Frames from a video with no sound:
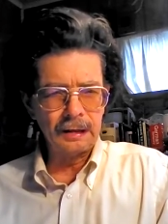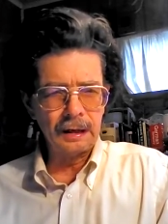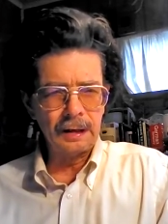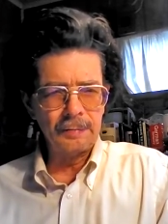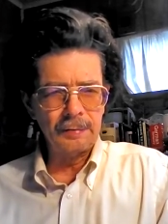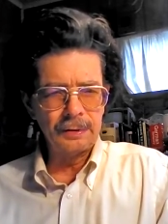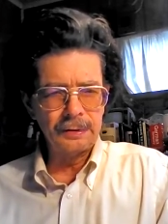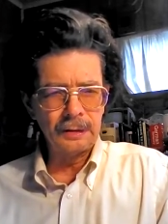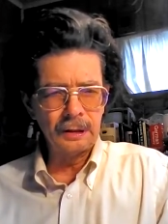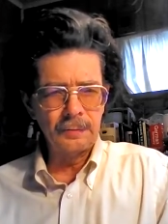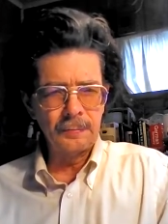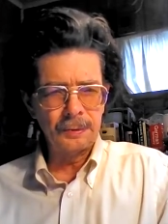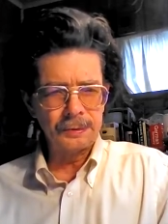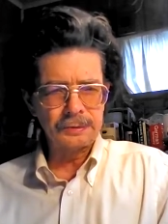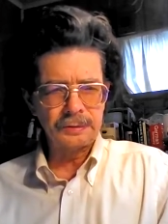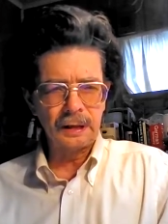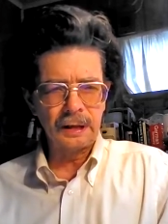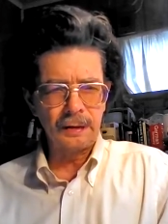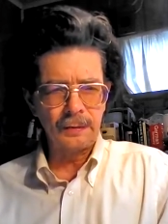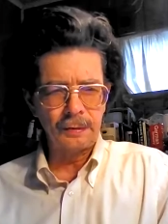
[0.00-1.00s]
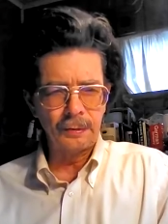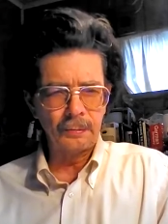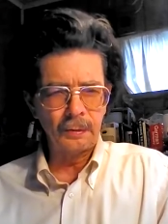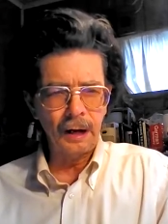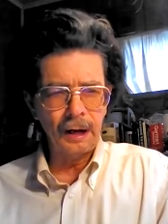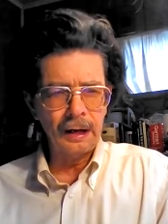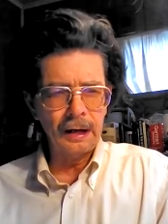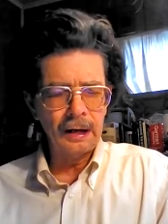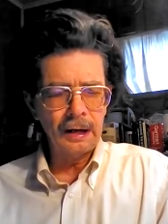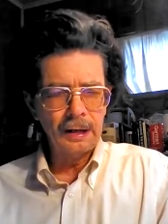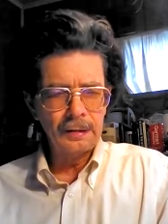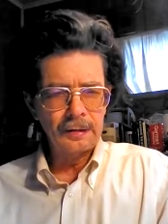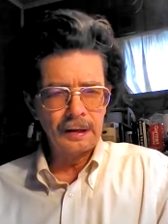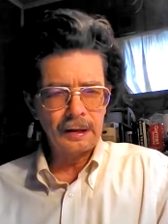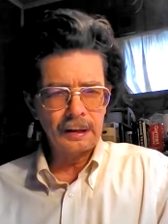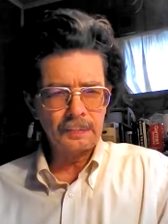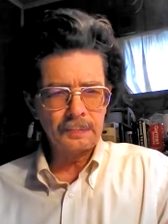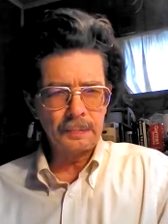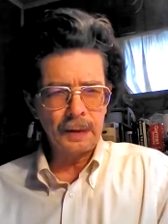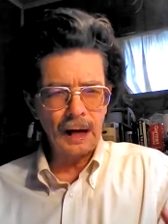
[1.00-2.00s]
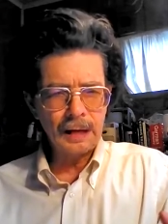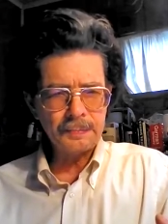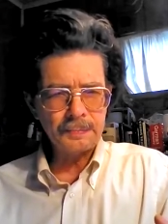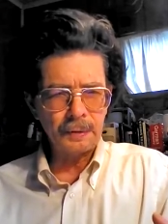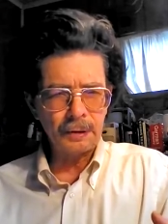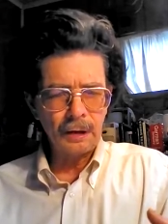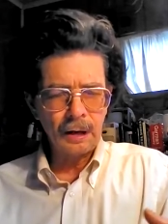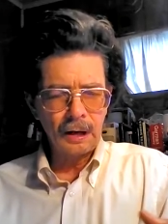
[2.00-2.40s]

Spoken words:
even 2% of the way that is possible.